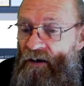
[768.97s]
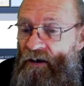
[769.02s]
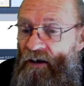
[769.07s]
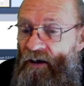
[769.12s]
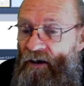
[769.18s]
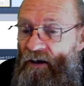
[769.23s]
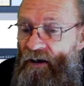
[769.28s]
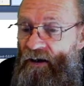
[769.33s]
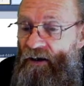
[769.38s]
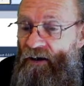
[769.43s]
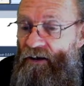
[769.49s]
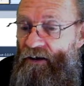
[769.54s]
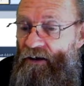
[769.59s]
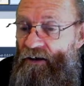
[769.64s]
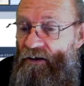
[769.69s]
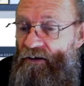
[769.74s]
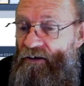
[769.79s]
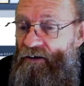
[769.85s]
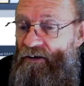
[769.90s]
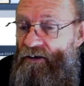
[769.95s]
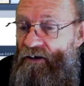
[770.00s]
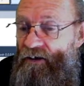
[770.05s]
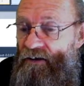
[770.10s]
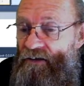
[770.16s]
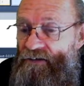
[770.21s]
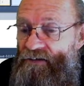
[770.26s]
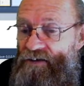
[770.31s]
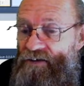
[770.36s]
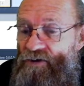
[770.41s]
and
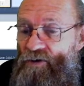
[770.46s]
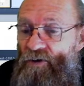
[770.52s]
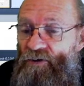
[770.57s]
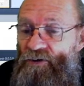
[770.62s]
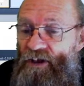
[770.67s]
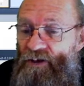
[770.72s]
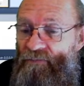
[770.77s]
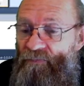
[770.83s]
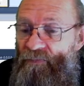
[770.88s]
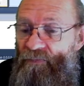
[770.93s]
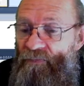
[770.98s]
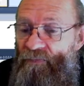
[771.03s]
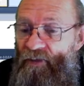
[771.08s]
I'll just call that